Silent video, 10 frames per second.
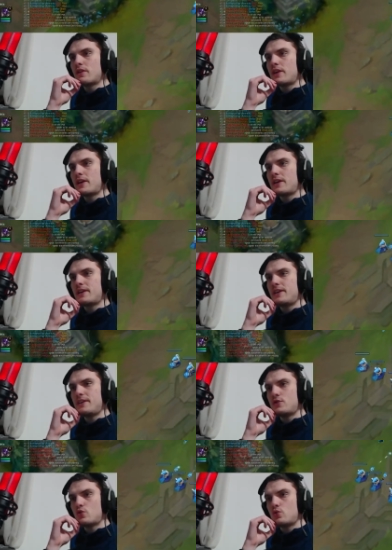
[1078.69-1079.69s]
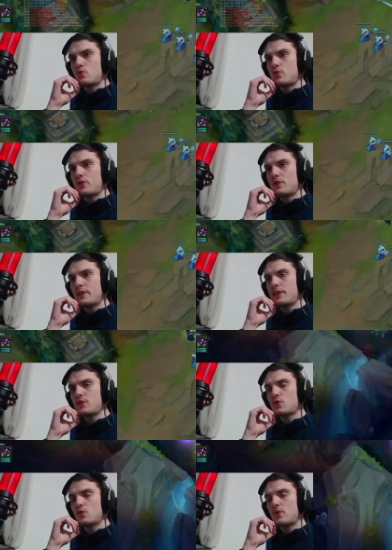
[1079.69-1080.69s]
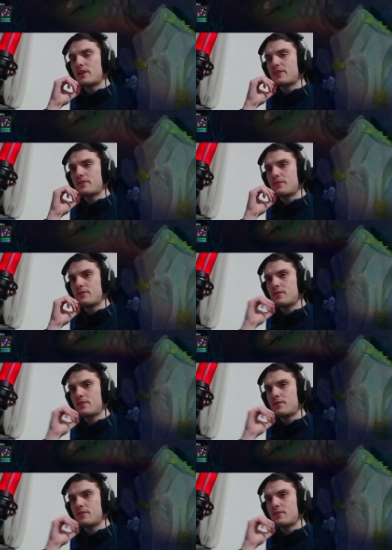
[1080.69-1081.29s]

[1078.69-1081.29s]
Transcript: and he needs to he needs to do what here?